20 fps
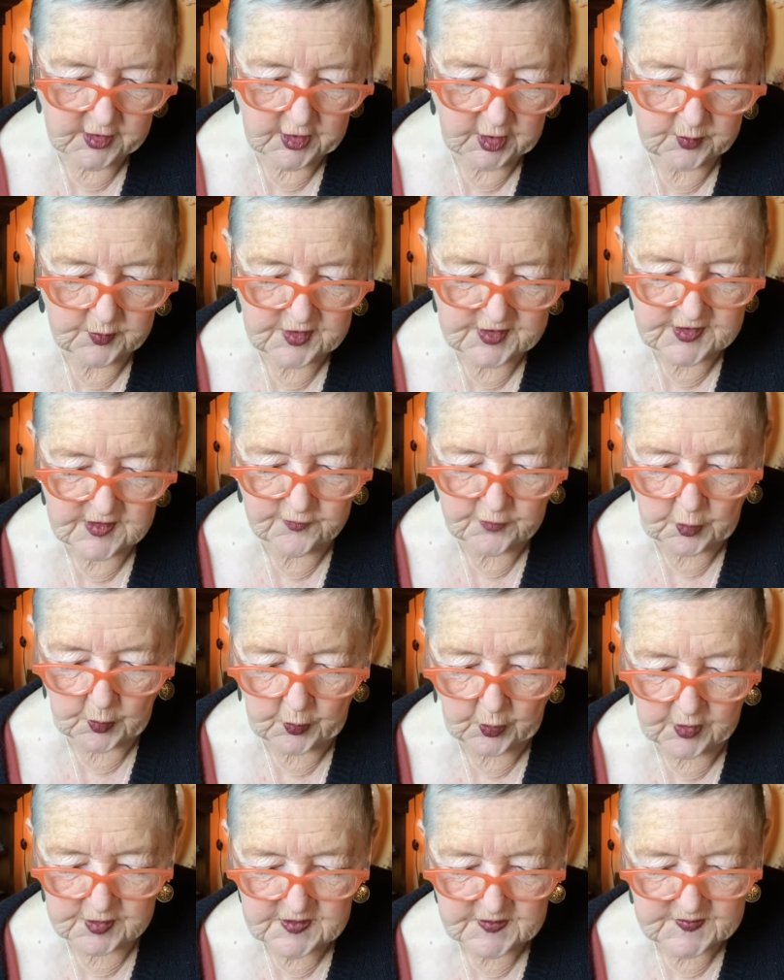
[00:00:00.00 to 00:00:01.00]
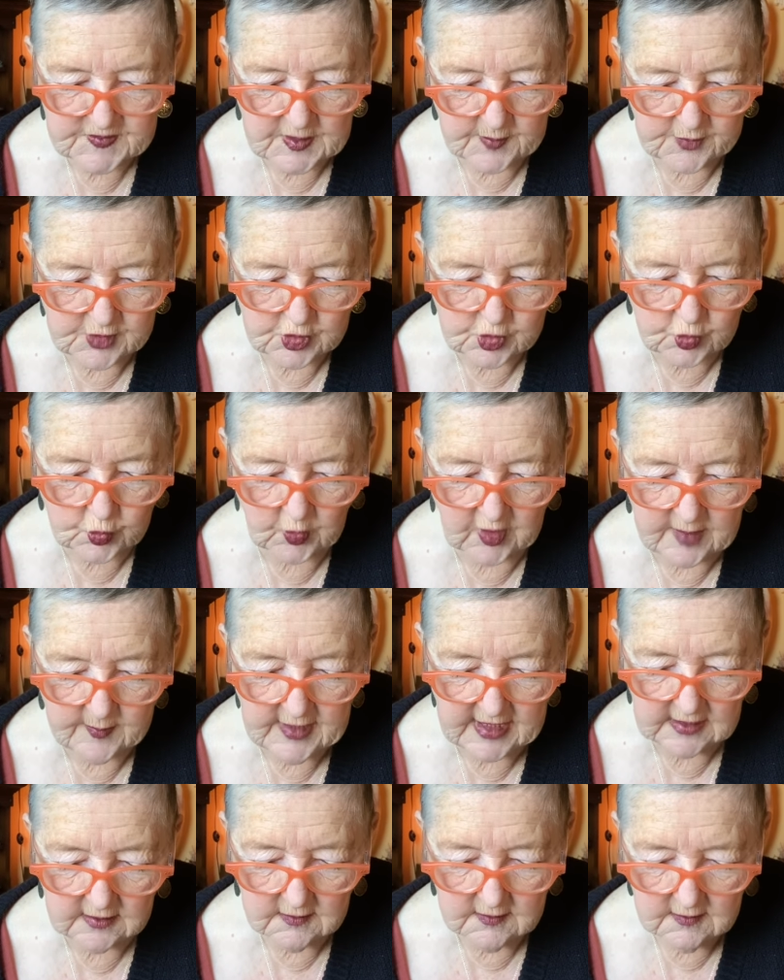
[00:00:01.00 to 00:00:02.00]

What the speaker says: They received reports of someone screaming.